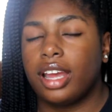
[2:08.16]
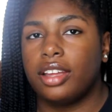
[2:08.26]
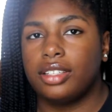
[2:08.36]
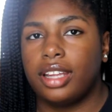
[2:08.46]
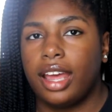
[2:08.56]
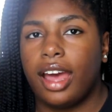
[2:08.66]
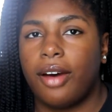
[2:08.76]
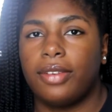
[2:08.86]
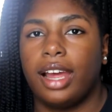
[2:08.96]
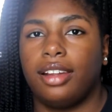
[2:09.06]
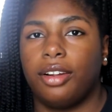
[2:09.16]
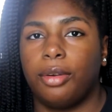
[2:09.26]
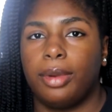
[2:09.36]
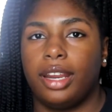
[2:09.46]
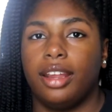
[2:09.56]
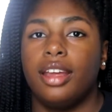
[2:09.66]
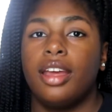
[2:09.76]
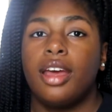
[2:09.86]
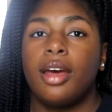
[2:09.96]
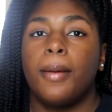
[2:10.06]
I used to have like little bitty
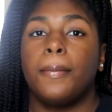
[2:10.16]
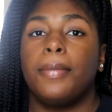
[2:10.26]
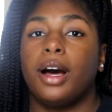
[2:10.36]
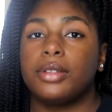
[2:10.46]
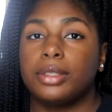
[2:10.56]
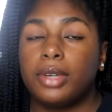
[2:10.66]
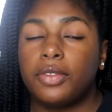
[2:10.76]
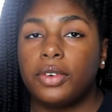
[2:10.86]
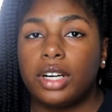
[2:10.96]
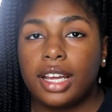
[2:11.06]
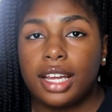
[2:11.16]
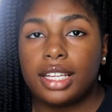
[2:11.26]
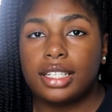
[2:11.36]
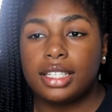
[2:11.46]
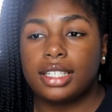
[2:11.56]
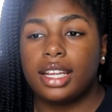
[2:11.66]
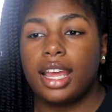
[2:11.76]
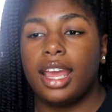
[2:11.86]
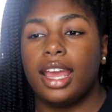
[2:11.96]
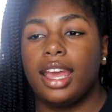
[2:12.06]
bumps on my forehead,
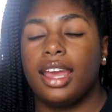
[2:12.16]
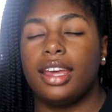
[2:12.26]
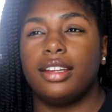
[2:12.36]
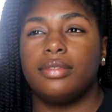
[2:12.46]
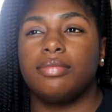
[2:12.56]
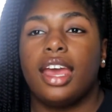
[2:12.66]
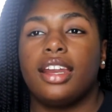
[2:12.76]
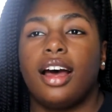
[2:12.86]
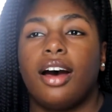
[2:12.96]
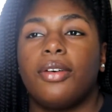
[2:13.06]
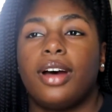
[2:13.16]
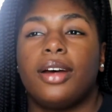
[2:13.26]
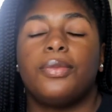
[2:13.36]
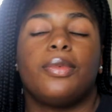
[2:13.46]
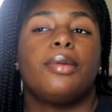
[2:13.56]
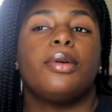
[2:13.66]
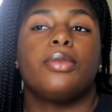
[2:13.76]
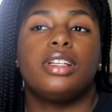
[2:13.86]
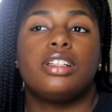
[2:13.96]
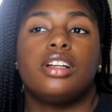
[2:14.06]
and I remember
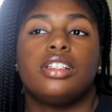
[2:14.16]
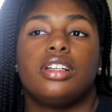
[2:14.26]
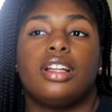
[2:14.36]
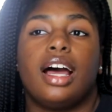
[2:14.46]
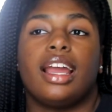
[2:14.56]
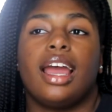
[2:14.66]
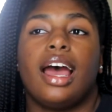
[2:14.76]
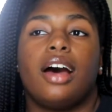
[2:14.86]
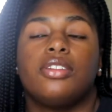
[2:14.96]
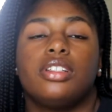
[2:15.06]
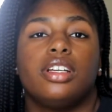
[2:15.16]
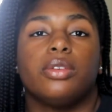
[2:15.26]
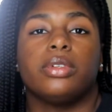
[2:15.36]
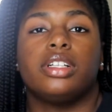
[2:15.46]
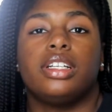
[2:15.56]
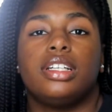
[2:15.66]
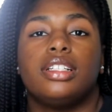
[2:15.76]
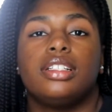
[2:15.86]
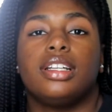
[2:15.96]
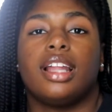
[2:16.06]
researching like how to get rid of
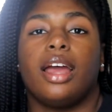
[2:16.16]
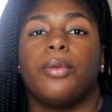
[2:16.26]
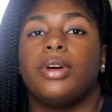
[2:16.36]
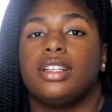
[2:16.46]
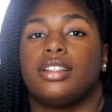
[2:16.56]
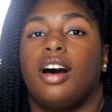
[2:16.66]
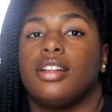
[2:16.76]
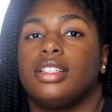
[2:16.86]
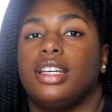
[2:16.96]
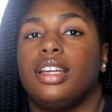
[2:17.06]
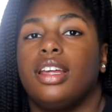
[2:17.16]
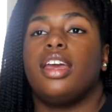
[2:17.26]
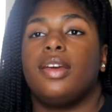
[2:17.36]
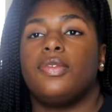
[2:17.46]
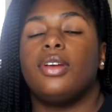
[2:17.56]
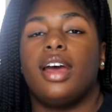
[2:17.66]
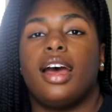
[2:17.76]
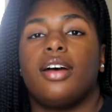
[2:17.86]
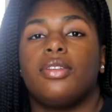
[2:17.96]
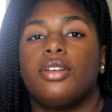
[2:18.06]
this and like what is causing it. If you
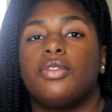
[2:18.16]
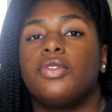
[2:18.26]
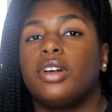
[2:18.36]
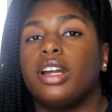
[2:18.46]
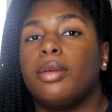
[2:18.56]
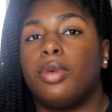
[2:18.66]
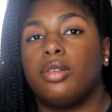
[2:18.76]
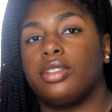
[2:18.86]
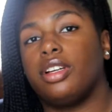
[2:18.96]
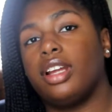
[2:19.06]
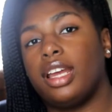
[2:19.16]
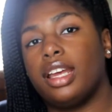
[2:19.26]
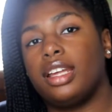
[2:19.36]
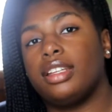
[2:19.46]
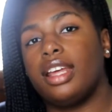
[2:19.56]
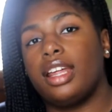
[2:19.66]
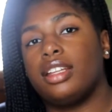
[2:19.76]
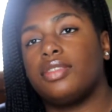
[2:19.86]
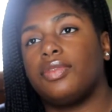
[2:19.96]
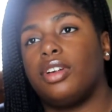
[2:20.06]
have little forehead bumps on your head, that
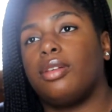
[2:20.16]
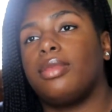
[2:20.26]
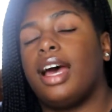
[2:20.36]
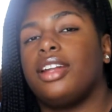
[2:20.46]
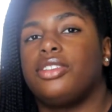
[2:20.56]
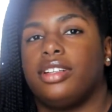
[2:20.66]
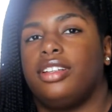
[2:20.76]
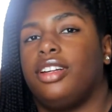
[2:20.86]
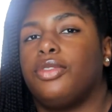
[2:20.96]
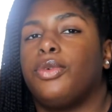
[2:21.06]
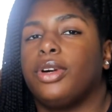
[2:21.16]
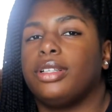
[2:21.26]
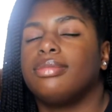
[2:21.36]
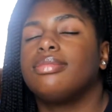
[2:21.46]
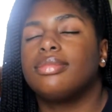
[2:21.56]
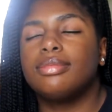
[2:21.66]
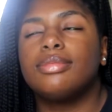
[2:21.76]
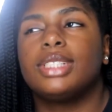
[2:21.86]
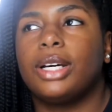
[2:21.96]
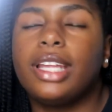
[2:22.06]
is from not drinking enough water. So